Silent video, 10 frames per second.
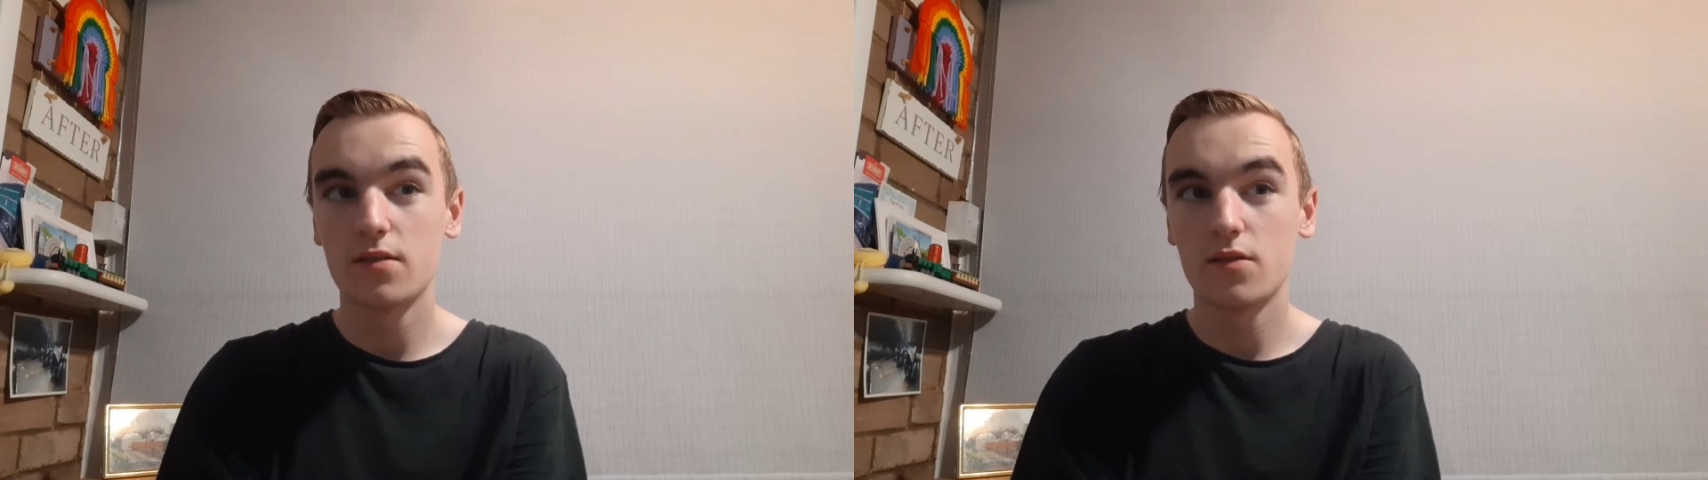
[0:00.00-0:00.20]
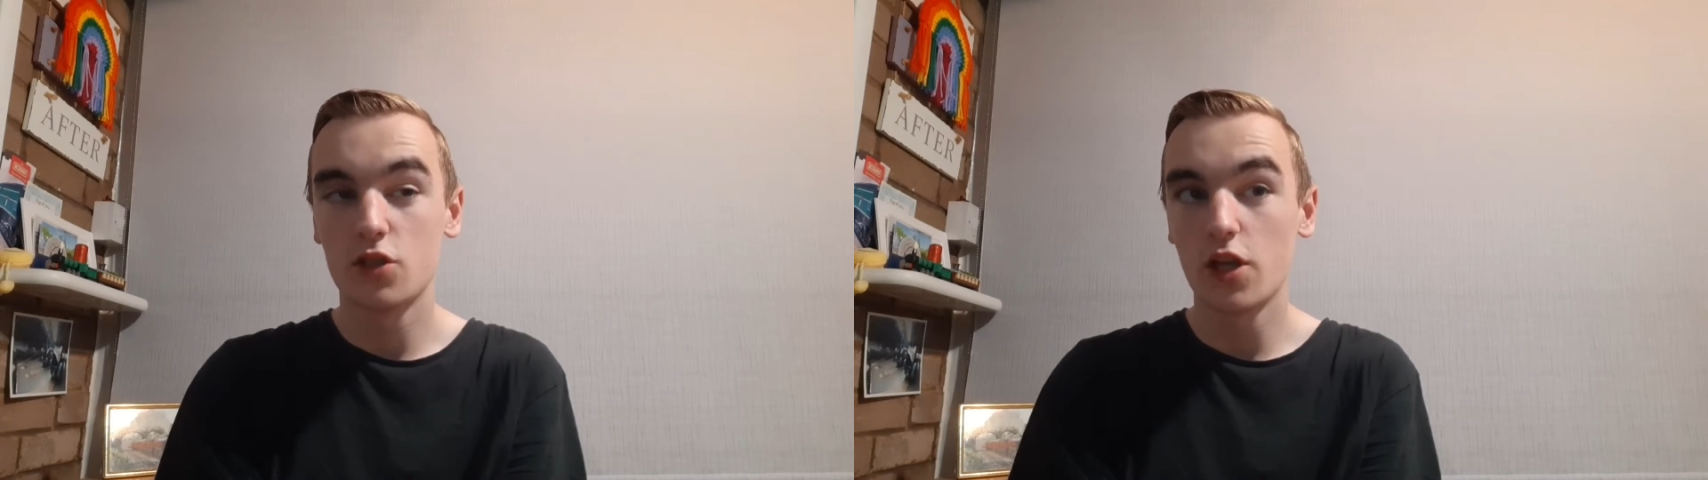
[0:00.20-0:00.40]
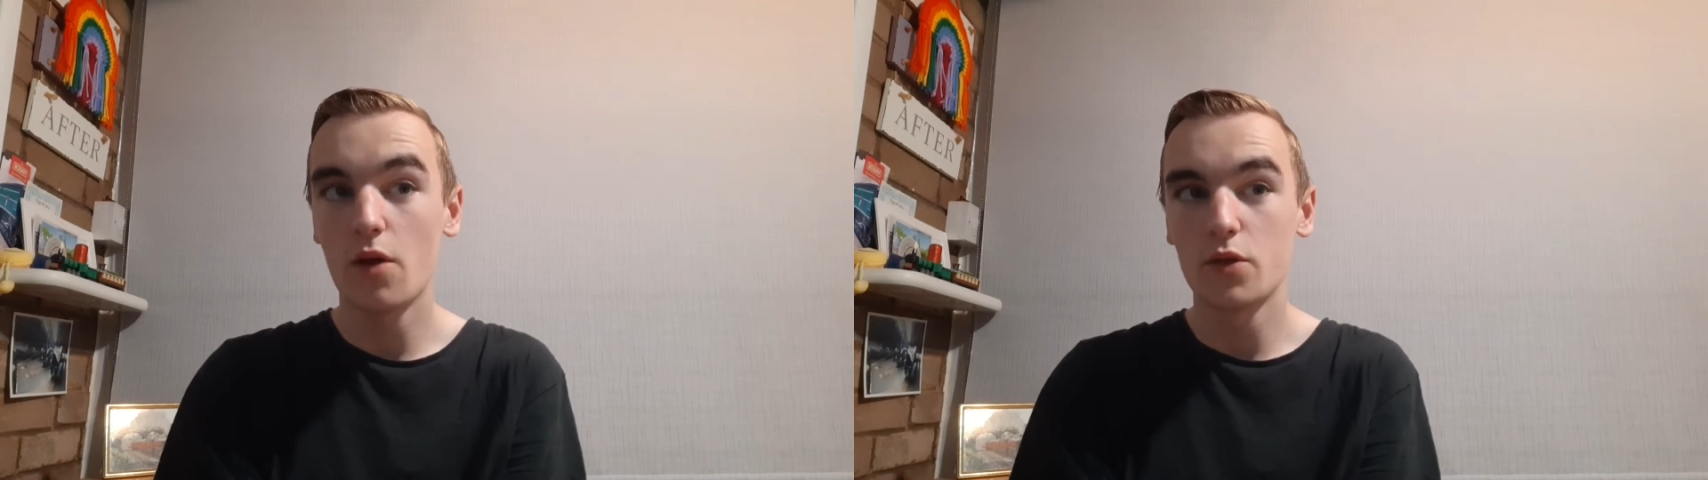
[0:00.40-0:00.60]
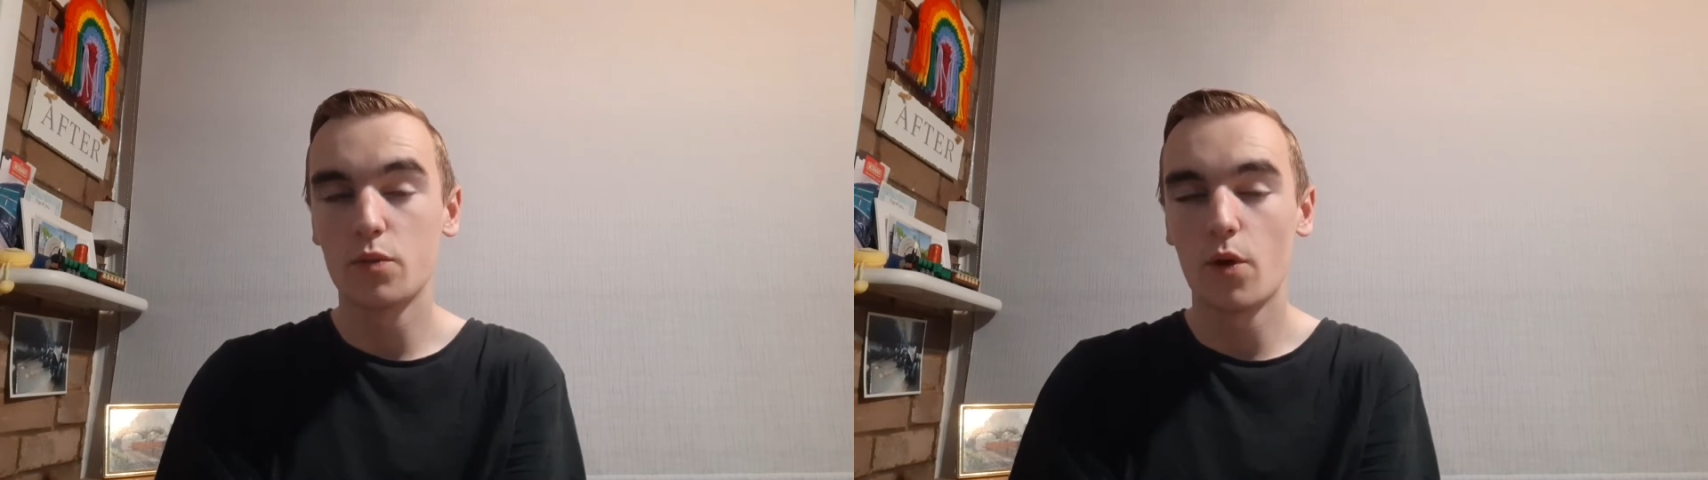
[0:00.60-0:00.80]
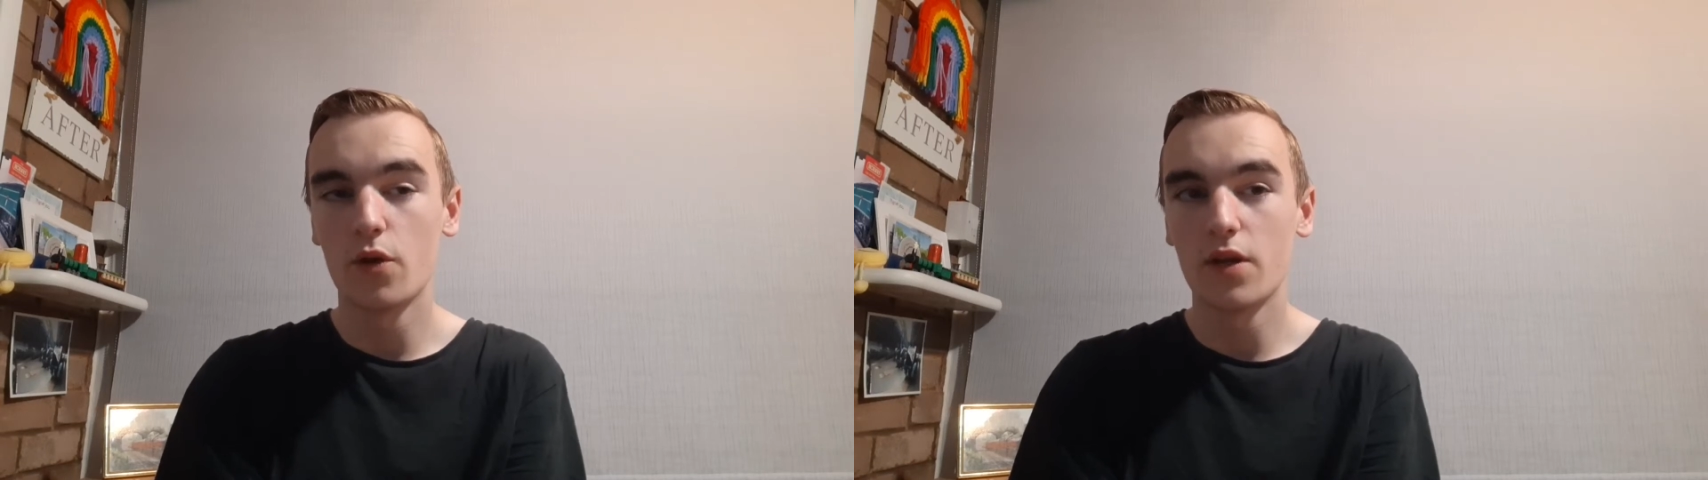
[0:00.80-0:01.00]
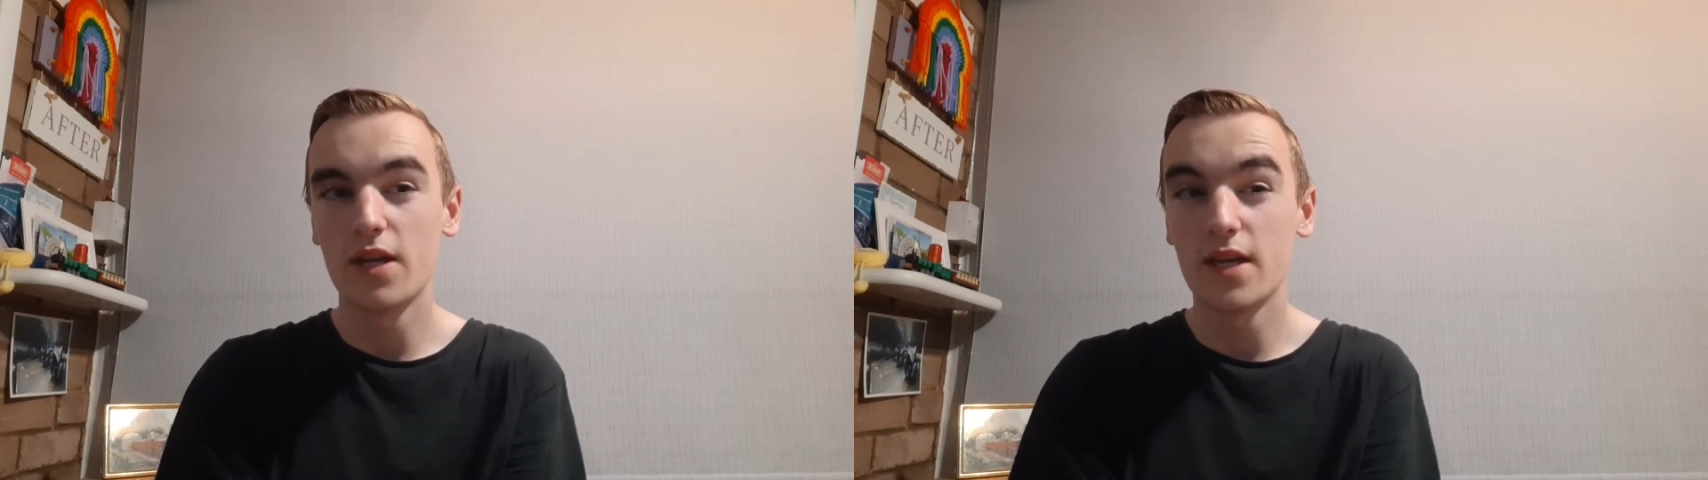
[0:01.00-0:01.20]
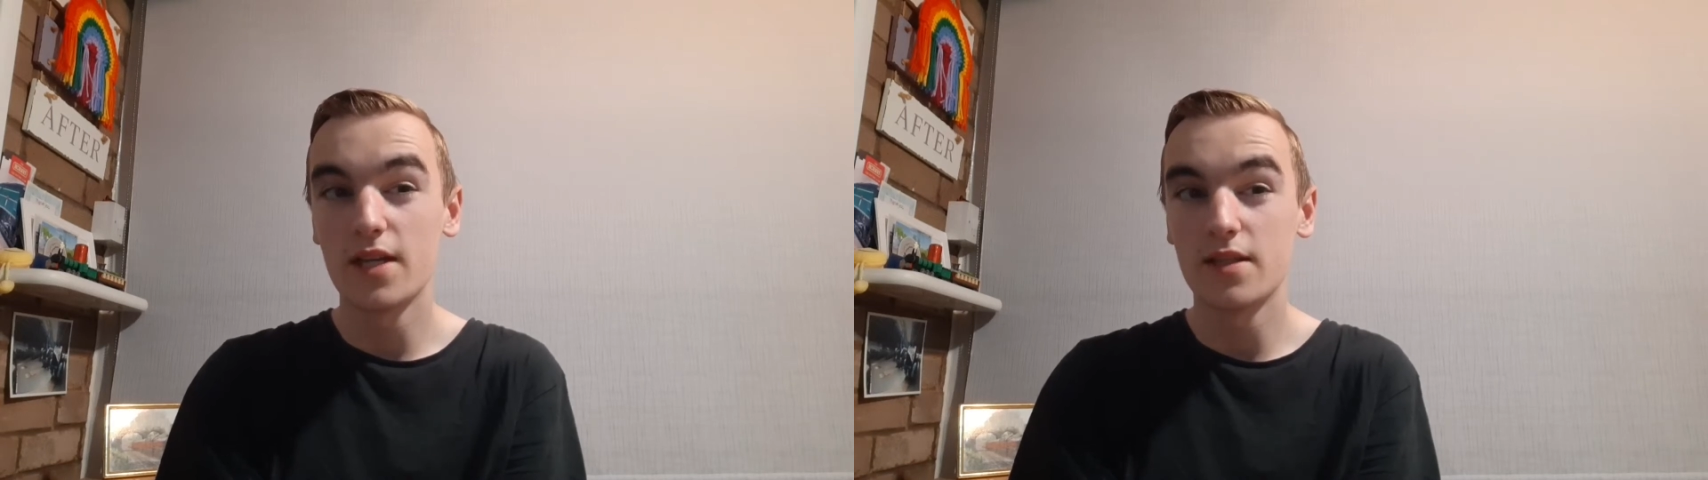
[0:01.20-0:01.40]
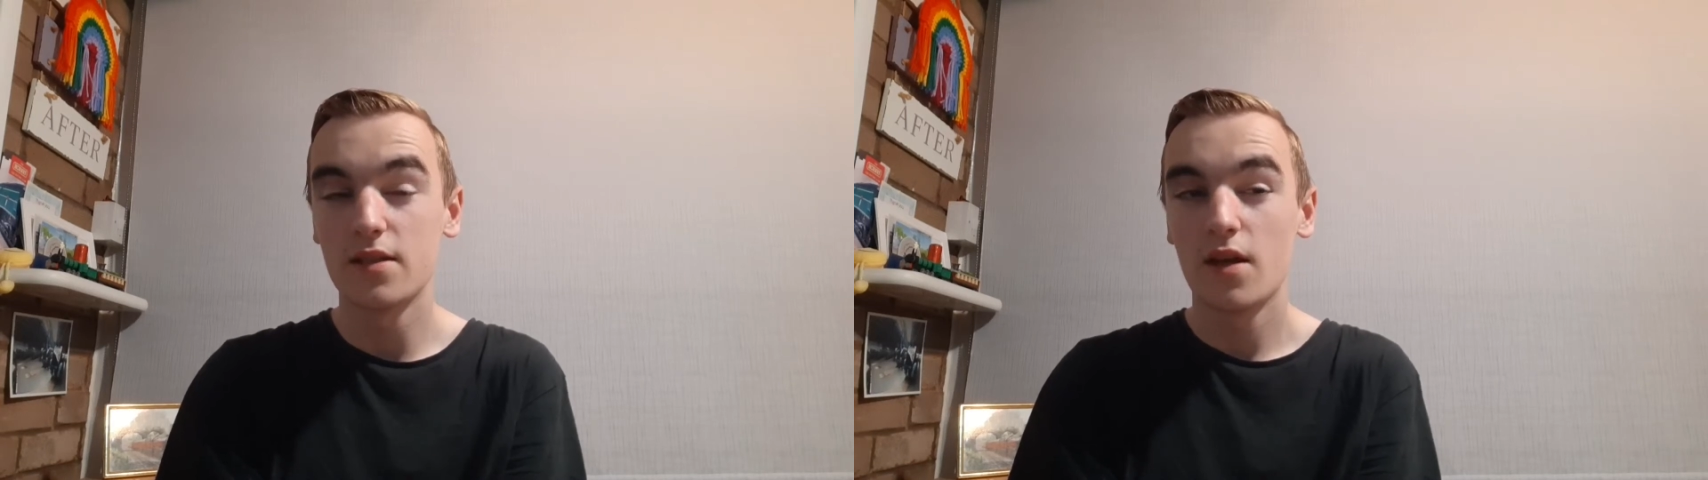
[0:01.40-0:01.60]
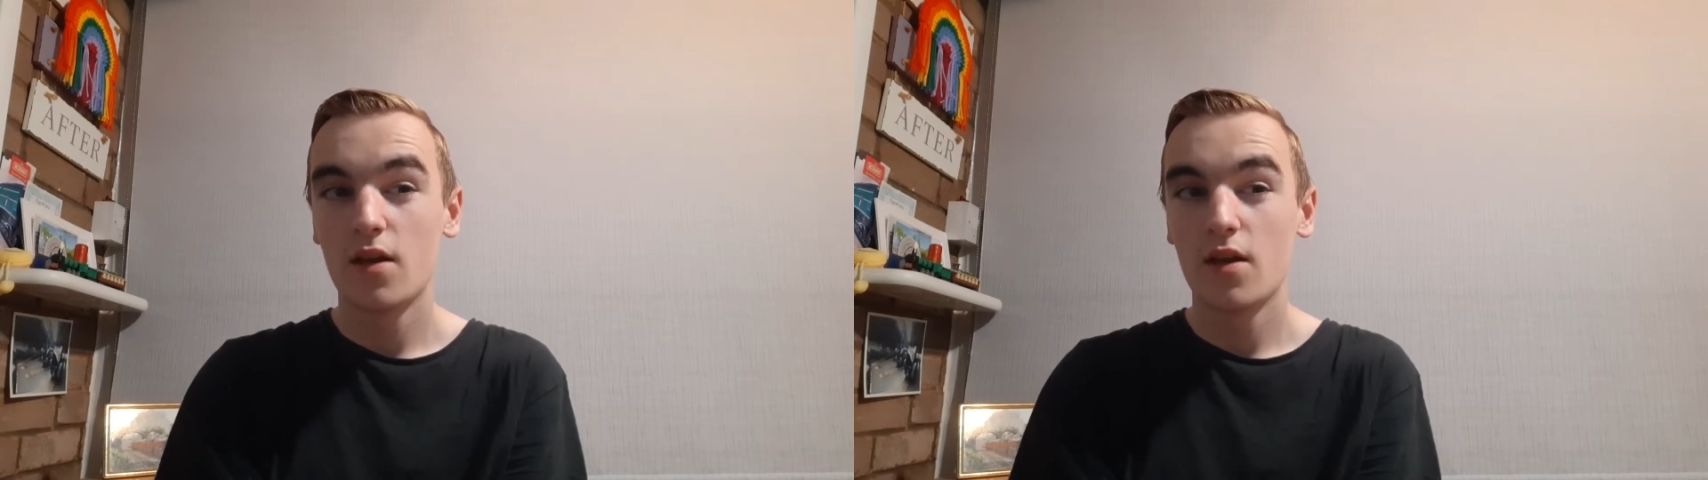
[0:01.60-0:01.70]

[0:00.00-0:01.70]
the slowest one, is